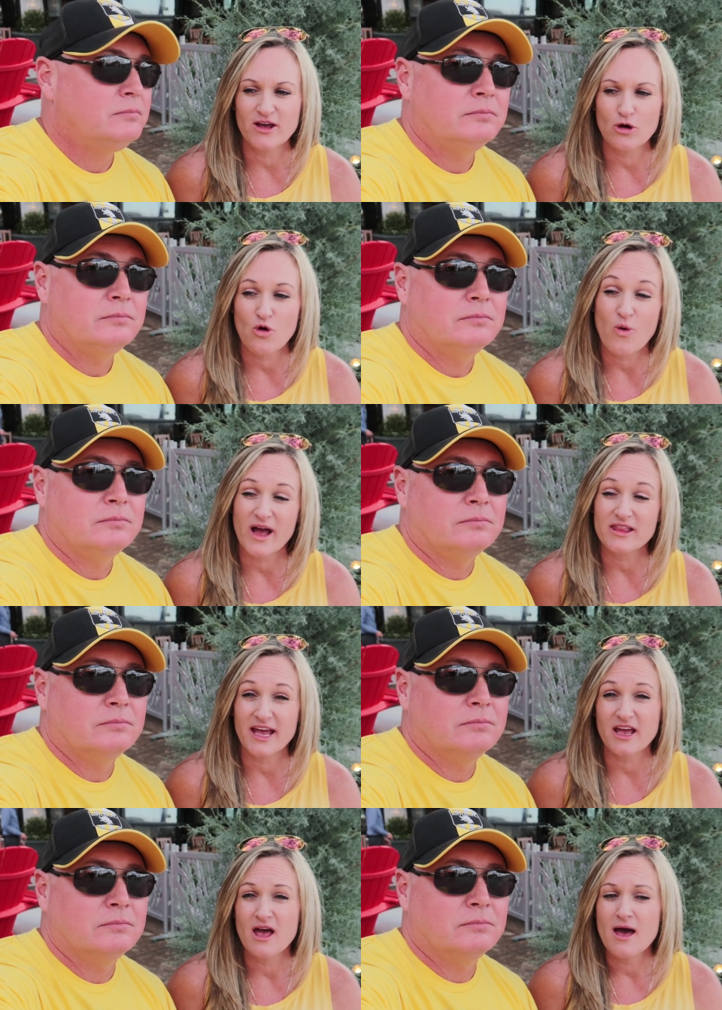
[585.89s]
Speaker 1: feel quite
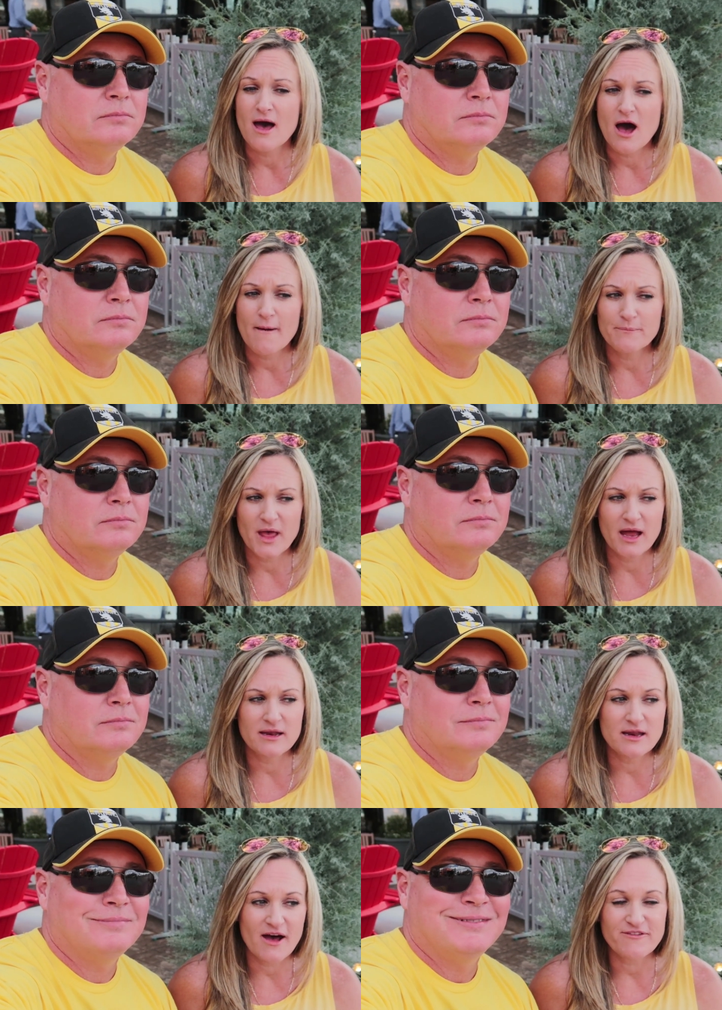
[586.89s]
like
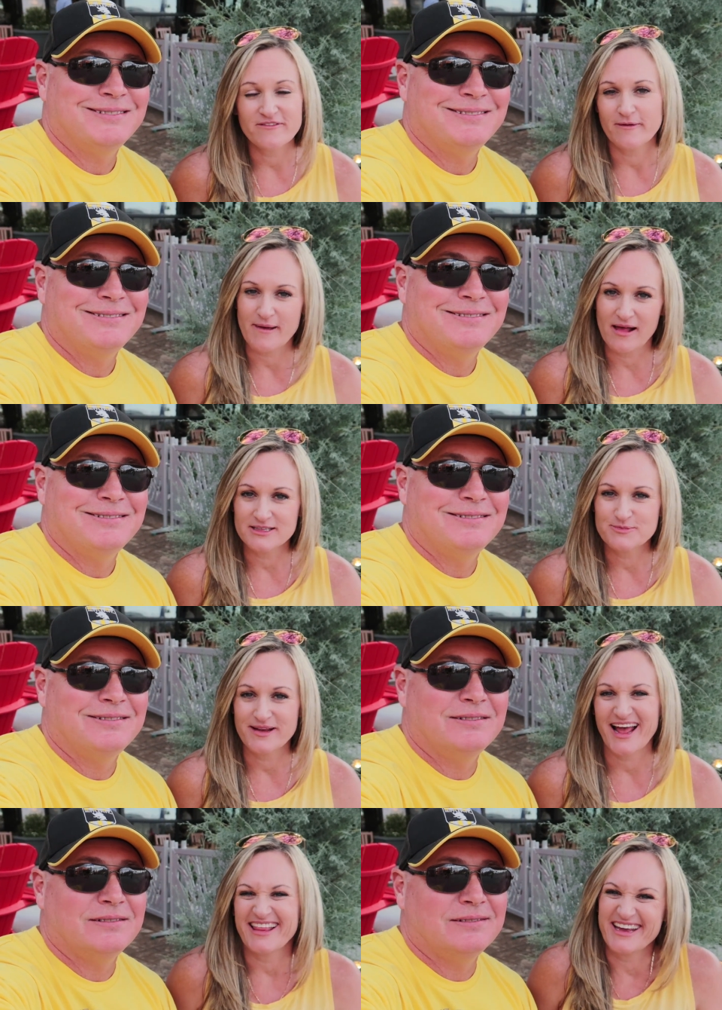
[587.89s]
enough of a balance,
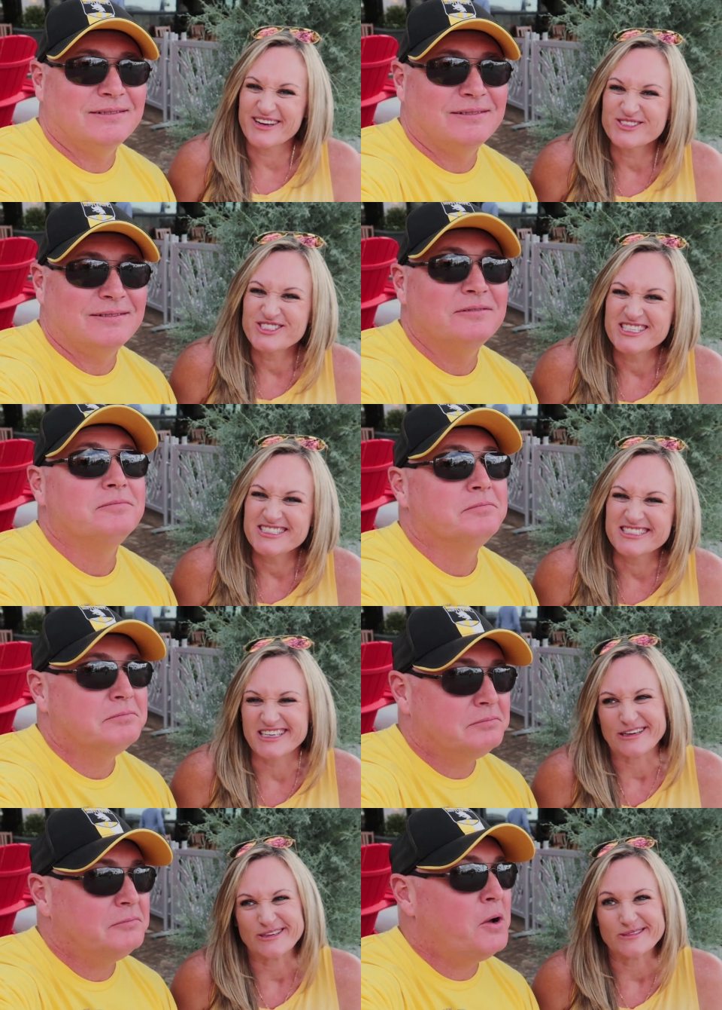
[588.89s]
but I like goat cheese,
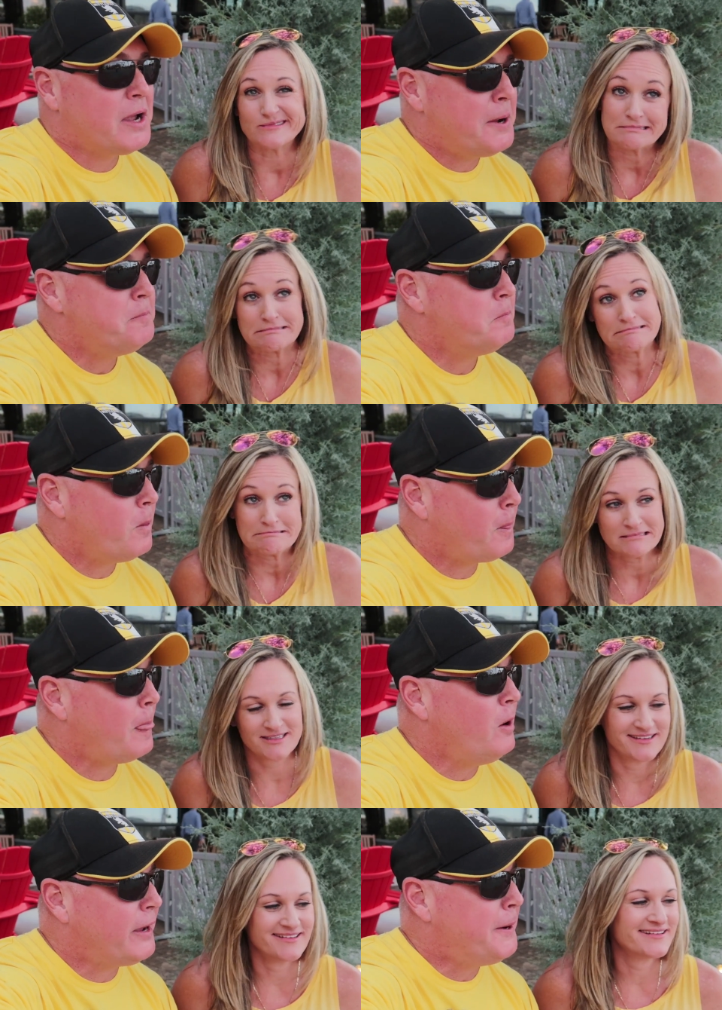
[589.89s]
so.
Speaker 2: Okay.
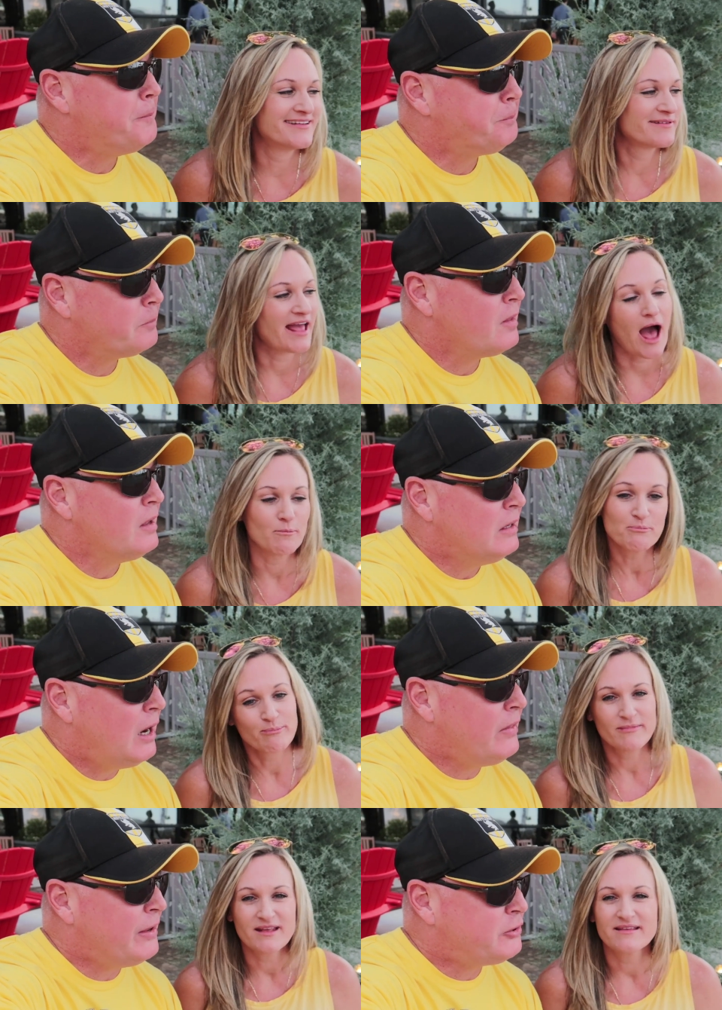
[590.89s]
Okay. Yeah.
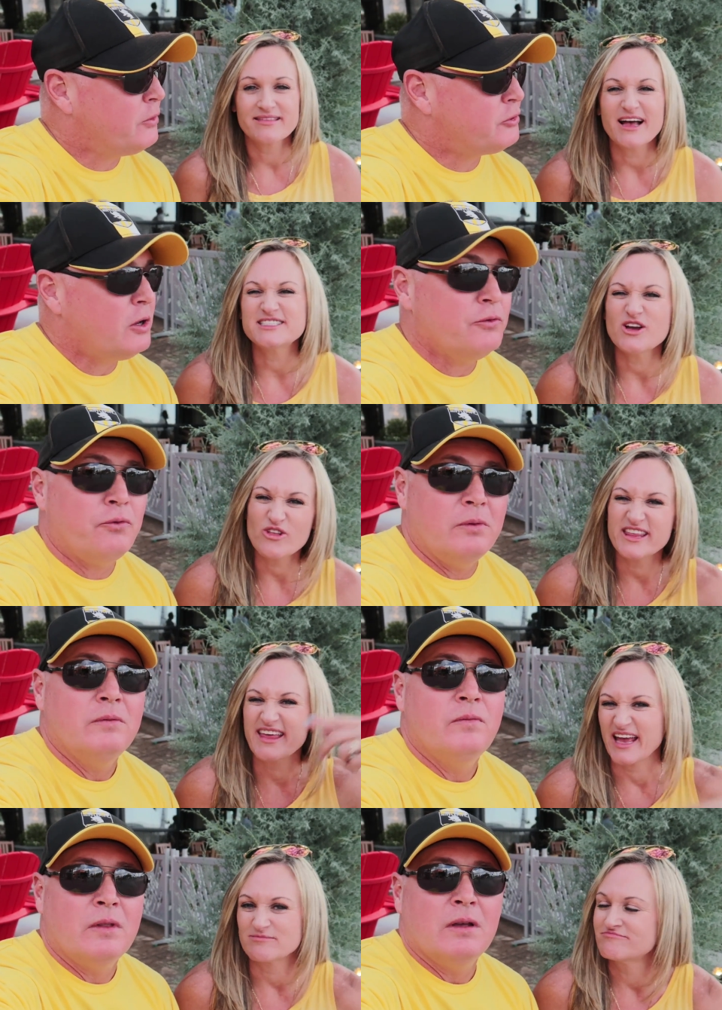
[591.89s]
That's so. That's the only
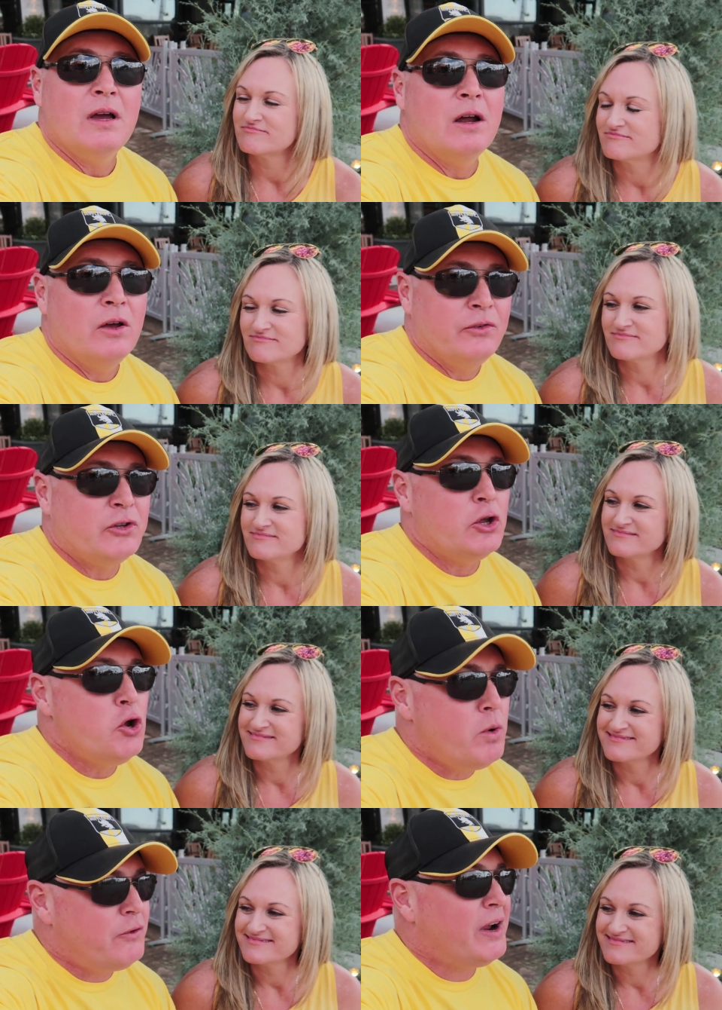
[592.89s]
thing. So
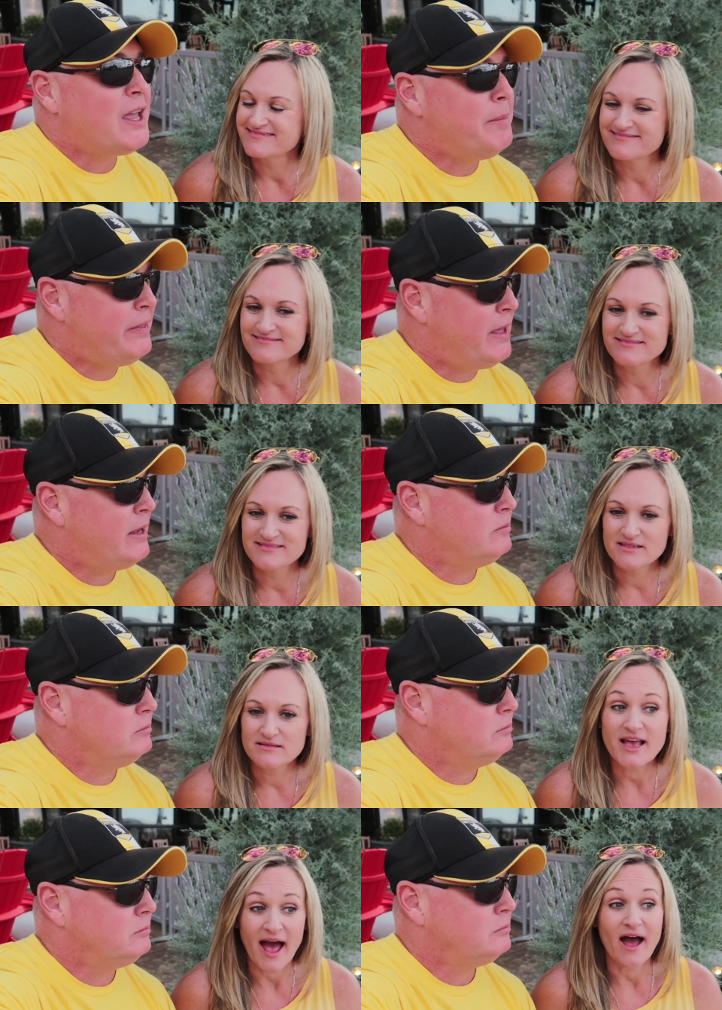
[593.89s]
you would recommend that?
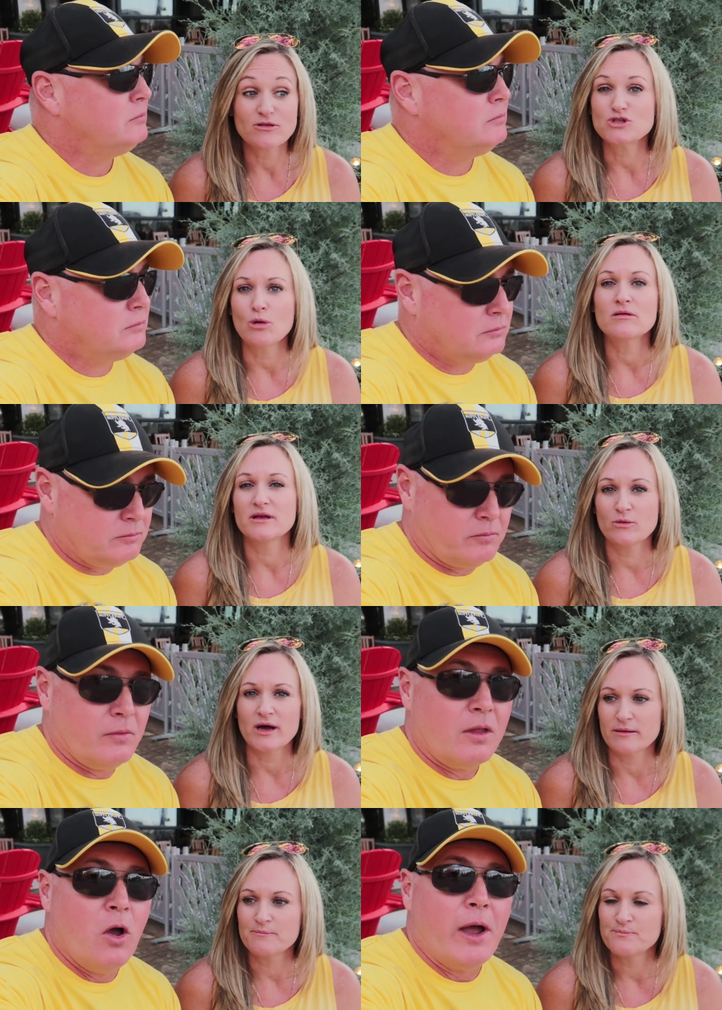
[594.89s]
Speaker 1: Yeah, I totally would.